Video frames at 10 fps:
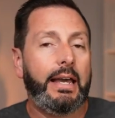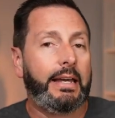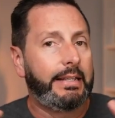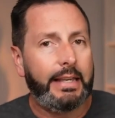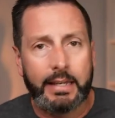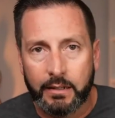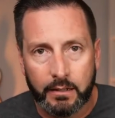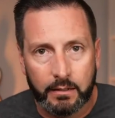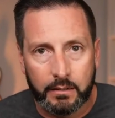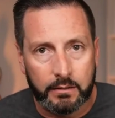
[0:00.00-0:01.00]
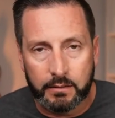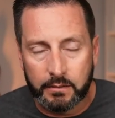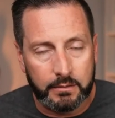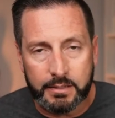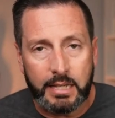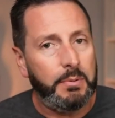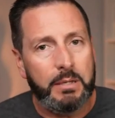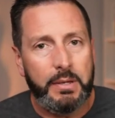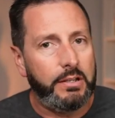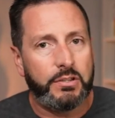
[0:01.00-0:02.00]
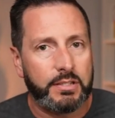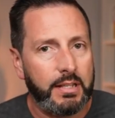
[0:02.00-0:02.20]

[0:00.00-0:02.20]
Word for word: And again, St. Pete Beach is